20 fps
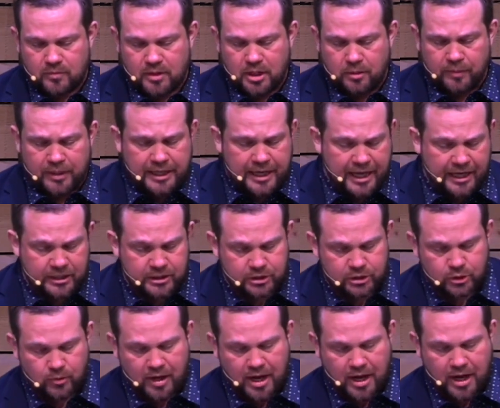But next,
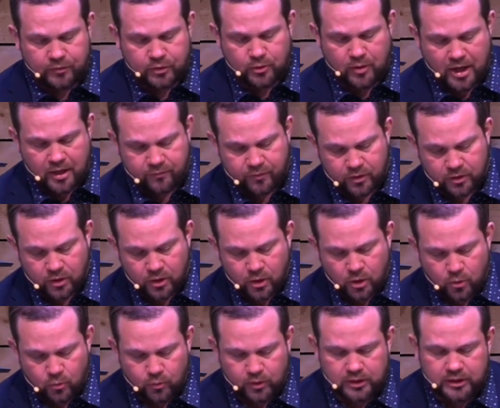you have to have a
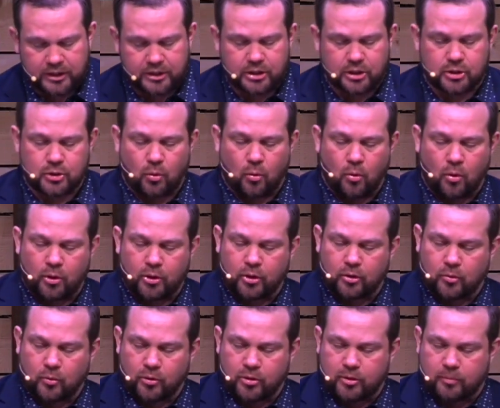religious order
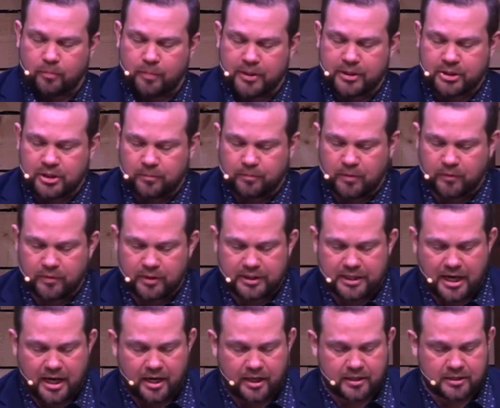or the bishop of the
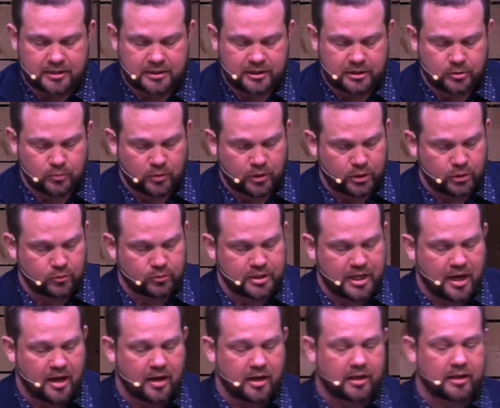diocese where you
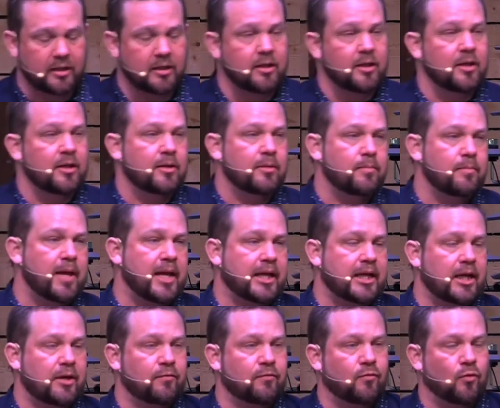died make
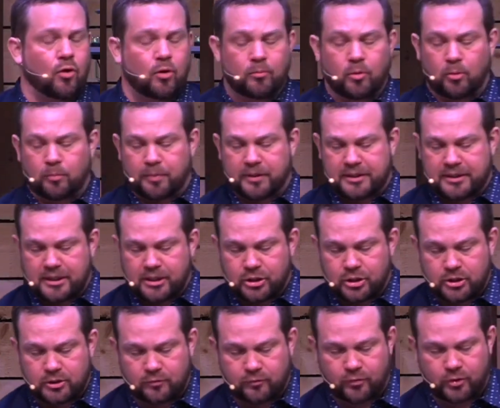a formal
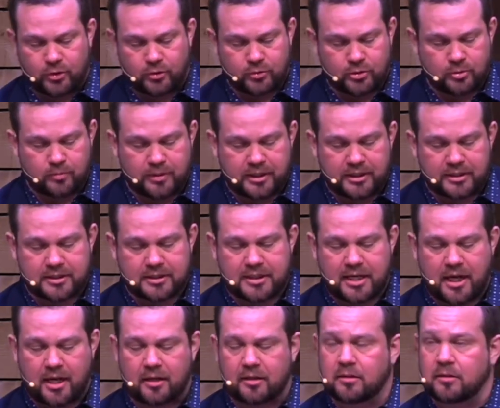petition for you to be a
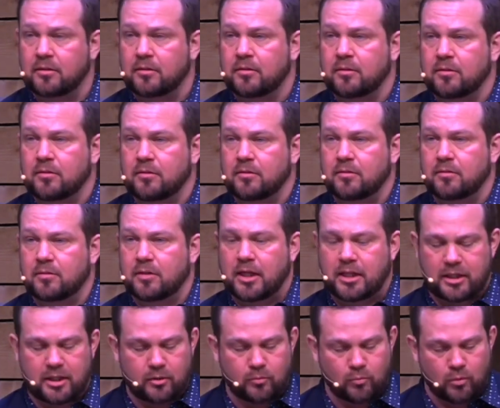saint, and
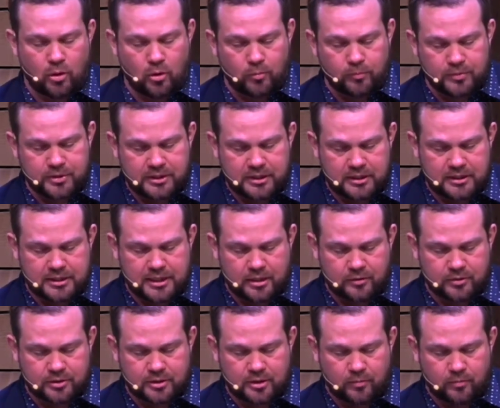then Rome sends
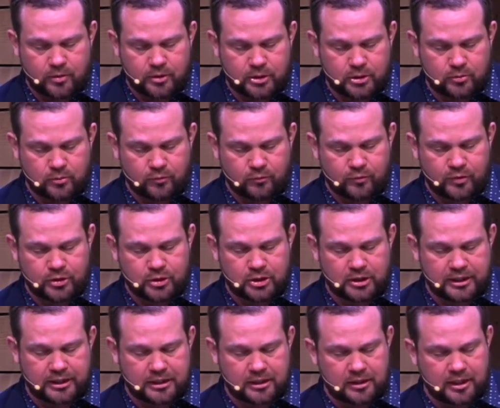out someone to
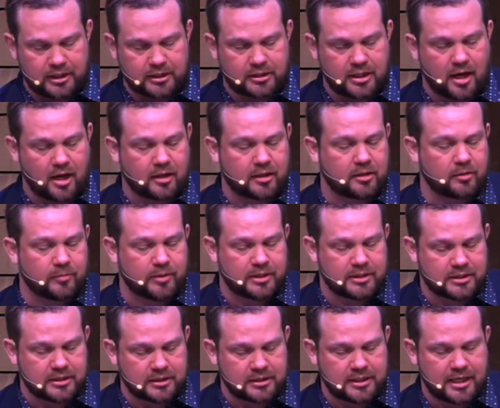officially collect
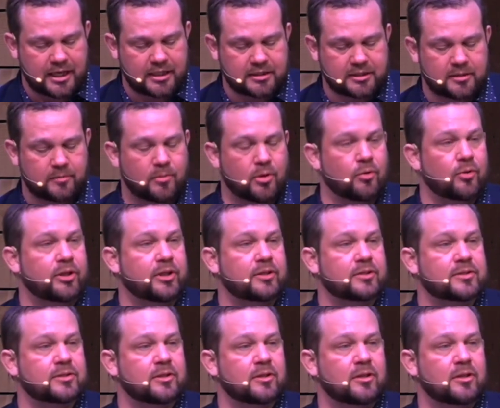documents and testimonies